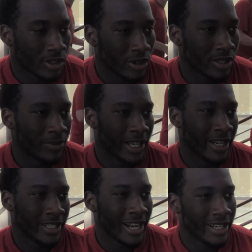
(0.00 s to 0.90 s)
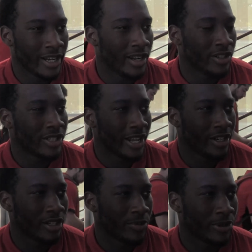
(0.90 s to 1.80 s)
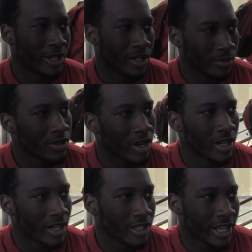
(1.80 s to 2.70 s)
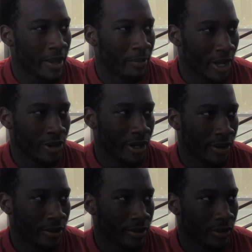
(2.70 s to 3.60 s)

So it's some things that I didn't understand in the spring and I'm starting to understand better now